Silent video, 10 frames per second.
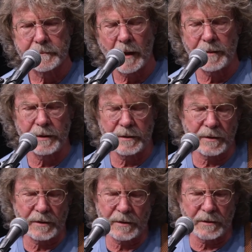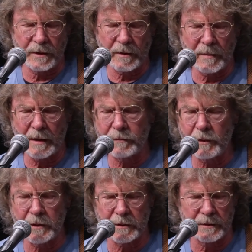I mean, you know, you got Matt
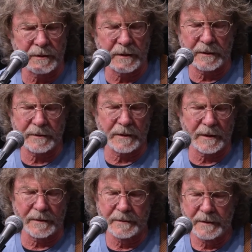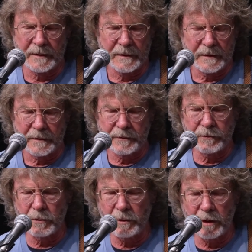Flinner, you got Drew